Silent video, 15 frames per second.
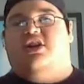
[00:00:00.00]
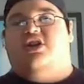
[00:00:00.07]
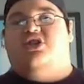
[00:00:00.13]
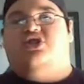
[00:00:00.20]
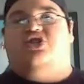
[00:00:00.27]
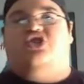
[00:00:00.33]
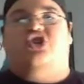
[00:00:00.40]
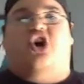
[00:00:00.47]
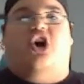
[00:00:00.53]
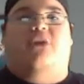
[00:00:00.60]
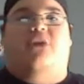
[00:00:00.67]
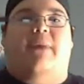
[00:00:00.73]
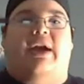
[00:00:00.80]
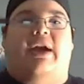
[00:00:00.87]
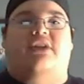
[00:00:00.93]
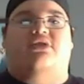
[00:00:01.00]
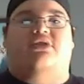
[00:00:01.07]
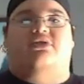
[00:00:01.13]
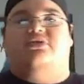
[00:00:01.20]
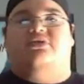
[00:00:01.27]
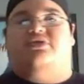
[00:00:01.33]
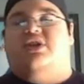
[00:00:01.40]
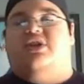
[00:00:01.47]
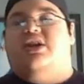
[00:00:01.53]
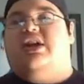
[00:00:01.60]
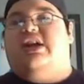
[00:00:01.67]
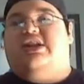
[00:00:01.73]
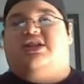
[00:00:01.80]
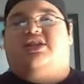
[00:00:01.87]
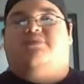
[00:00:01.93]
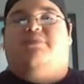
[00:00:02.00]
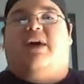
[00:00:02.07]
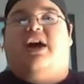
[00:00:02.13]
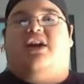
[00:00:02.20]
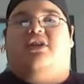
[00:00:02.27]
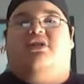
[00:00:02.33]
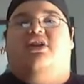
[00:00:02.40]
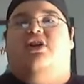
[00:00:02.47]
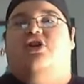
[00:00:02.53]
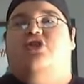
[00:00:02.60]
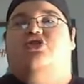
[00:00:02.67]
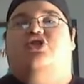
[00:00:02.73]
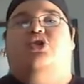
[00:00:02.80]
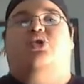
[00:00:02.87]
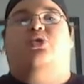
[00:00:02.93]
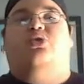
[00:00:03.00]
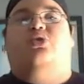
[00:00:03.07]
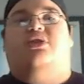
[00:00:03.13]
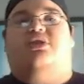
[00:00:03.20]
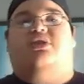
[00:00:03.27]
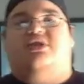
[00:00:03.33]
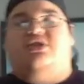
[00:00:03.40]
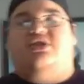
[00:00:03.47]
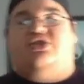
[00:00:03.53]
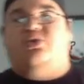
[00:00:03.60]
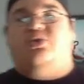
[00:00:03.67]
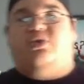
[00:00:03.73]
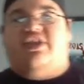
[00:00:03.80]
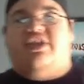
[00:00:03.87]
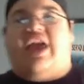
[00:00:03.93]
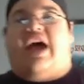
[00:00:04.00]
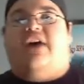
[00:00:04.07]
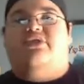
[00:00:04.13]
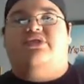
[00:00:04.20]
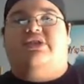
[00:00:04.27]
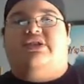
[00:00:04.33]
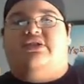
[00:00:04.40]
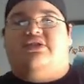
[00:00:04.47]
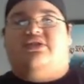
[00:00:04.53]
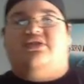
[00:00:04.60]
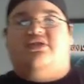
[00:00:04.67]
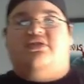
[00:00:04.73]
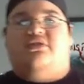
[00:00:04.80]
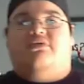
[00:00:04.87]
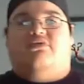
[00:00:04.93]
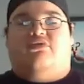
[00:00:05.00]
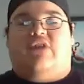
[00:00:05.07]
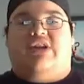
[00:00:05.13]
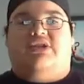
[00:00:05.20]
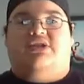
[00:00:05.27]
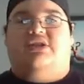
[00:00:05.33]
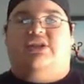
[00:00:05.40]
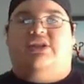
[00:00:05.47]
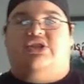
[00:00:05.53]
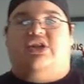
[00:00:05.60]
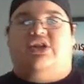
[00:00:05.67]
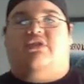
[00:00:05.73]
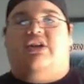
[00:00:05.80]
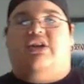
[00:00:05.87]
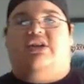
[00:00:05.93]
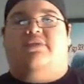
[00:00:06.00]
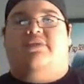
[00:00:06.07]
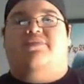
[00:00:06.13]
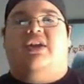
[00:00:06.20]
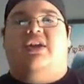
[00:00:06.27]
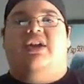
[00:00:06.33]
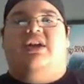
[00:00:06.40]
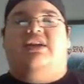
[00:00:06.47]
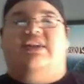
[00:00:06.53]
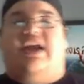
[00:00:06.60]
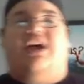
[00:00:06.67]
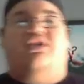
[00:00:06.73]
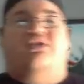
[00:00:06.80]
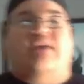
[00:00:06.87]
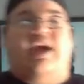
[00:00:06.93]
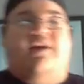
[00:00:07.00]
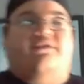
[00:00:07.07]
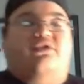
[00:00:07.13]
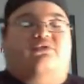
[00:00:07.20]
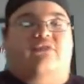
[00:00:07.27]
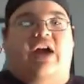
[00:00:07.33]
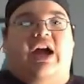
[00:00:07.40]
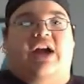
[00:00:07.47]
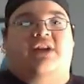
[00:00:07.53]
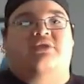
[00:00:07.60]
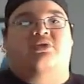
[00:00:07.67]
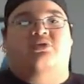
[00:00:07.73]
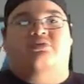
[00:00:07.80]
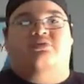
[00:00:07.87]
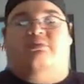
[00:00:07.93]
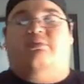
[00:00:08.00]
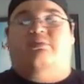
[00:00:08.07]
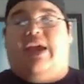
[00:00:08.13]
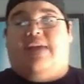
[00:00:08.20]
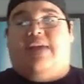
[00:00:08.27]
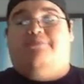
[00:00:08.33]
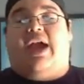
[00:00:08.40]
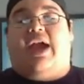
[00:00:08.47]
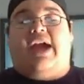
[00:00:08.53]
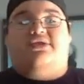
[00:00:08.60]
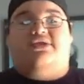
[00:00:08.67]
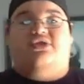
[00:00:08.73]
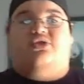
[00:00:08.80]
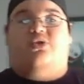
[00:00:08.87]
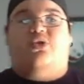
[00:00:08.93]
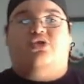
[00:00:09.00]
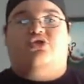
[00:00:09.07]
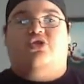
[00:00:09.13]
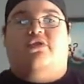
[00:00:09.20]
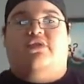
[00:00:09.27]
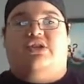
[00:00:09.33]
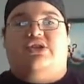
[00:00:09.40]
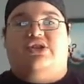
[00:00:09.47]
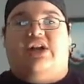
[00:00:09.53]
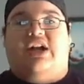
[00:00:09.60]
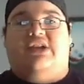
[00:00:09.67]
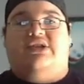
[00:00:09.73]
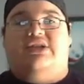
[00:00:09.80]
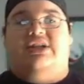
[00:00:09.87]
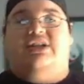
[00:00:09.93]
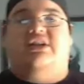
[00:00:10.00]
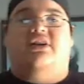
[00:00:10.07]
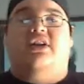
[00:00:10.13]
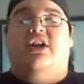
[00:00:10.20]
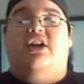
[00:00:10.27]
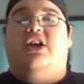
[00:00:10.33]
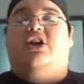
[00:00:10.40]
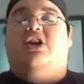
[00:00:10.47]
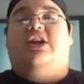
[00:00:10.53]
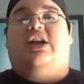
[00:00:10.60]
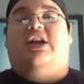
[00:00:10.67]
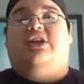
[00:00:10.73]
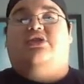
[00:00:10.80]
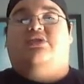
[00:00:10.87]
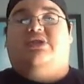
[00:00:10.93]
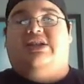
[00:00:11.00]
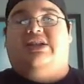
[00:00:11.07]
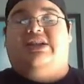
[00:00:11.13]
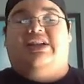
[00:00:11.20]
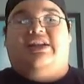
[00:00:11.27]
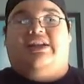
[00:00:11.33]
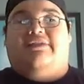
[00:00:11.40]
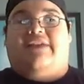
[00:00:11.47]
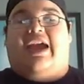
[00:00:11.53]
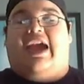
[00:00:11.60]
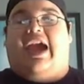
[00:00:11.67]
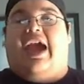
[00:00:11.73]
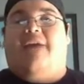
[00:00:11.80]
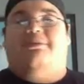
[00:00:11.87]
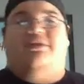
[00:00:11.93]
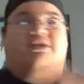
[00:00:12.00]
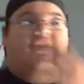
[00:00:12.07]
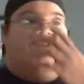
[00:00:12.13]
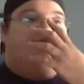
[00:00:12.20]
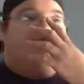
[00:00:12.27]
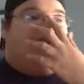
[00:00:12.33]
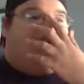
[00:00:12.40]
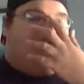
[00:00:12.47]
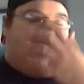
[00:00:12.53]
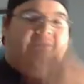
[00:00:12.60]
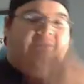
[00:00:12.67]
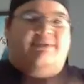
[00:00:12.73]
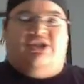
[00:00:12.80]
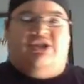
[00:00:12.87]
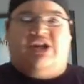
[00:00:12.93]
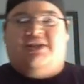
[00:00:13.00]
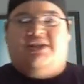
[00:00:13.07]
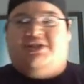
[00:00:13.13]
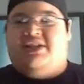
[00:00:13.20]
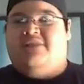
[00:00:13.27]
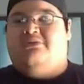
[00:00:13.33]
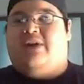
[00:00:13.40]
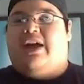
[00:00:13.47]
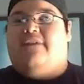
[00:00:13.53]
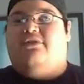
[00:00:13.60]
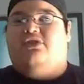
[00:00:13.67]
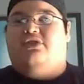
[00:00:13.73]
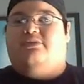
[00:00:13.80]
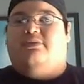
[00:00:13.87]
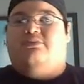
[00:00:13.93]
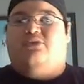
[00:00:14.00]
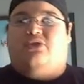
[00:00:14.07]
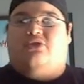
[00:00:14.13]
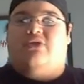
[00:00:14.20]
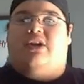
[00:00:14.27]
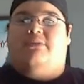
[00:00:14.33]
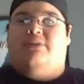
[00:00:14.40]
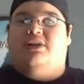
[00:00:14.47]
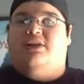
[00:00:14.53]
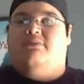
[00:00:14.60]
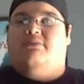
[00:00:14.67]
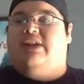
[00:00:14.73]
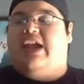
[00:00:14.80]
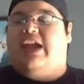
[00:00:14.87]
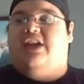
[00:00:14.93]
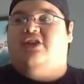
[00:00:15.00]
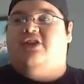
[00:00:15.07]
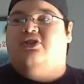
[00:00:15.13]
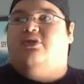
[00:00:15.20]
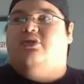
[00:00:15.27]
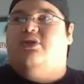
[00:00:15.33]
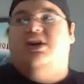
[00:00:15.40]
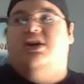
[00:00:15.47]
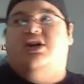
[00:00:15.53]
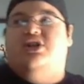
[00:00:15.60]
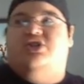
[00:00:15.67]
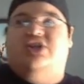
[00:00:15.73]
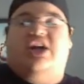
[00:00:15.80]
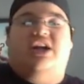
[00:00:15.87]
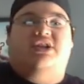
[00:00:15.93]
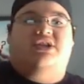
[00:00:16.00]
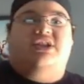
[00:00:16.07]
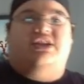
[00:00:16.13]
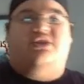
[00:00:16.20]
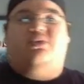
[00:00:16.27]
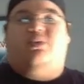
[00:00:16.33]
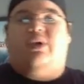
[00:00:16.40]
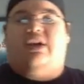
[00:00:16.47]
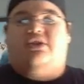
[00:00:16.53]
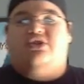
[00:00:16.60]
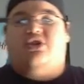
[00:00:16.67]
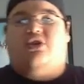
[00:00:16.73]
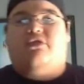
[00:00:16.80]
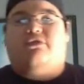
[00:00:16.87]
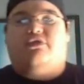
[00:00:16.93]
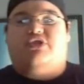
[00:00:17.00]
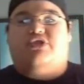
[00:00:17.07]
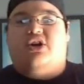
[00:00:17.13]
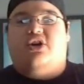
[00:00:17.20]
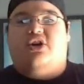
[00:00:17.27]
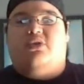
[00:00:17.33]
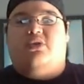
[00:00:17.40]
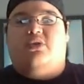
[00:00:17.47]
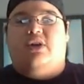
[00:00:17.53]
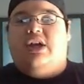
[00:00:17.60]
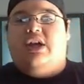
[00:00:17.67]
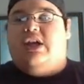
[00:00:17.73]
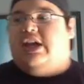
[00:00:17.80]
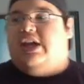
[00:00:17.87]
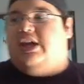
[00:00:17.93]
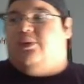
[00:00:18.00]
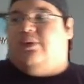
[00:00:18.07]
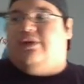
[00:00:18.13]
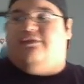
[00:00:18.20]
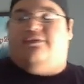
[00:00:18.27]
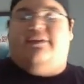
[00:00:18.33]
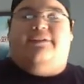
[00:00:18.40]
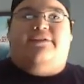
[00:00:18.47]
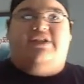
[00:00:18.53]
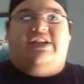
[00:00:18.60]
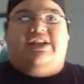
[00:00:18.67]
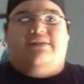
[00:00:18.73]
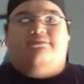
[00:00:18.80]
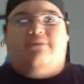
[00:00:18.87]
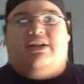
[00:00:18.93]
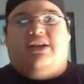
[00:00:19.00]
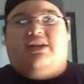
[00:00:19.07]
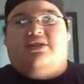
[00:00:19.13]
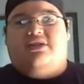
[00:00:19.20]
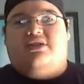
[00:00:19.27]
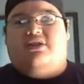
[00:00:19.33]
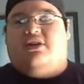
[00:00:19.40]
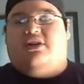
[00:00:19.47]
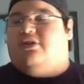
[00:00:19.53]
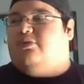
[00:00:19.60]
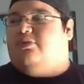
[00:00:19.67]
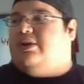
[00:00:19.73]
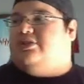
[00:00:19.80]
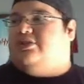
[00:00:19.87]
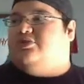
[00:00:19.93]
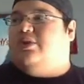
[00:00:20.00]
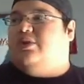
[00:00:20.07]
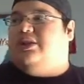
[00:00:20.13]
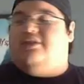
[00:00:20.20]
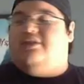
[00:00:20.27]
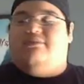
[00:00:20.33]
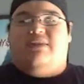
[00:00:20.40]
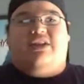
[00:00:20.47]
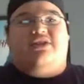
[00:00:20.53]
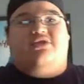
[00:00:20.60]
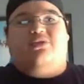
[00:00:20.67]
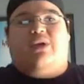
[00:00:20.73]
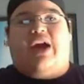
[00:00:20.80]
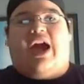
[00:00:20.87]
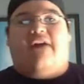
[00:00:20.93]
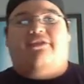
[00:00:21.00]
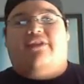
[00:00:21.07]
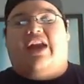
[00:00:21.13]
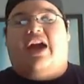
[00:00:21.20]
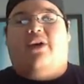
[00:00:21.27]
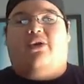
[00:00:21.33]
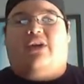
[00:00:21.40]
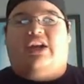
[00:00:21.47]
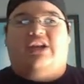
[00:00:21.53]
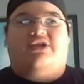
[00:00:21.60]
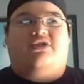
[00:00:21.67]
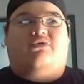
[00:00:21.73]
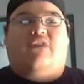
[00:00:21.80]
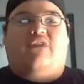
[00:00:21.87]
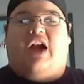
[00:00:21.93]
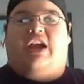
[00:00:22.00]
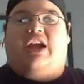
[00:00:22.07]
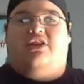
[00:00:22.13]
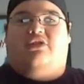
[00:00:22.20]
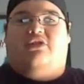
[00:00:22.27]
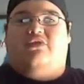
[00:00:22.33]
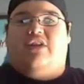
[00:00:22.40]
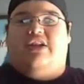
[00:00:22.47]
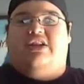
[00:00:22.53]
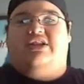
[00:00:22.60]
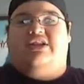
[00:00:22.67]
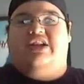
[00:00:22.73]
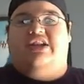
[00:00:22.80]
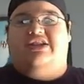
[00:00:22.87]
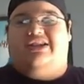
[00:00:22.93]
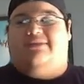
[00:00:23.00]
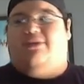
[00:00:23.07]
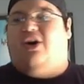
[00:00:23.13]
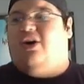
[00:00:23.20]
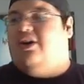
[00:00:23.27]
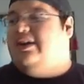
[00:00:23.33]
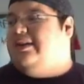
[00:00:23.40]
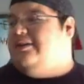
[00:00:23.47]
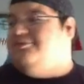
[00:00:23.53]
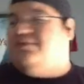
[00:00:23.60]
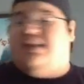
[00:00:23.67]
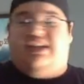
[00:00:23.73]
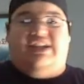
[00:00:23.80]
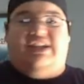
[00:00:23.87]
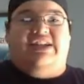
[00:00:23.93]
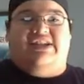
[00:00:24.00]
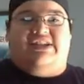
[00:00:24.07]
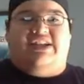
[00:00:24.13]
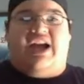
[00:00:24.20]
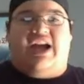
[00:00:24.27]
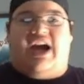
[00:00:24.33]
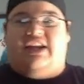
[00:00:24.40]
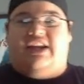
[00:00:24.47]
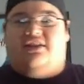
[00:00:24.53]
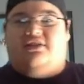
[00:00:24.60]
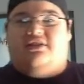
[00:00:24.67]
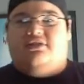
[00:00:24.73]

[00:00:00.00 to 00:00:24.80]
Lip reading: Shawn Michaels, inspired the 2000s wrestling generation. Now you have The Rock, who may pass the torch over to John Cena, and you see, and if that happens, maybe John Cena will have a little bit more credibility. But hey, you know, John Cena went toe for toe and went 20 minutes to a half an hour against The Rock at the grandest stage of them all. He's got it.